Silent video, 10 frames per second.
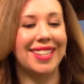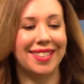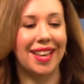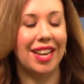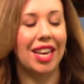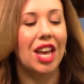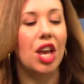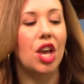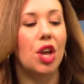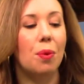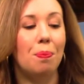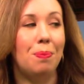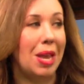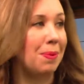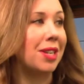It's like
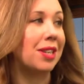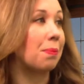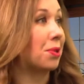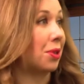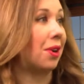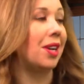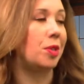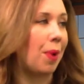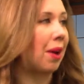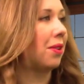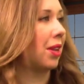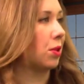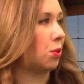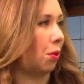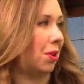maybe a dumpster is better than a
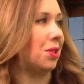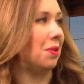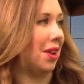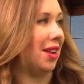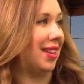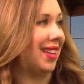storage unit.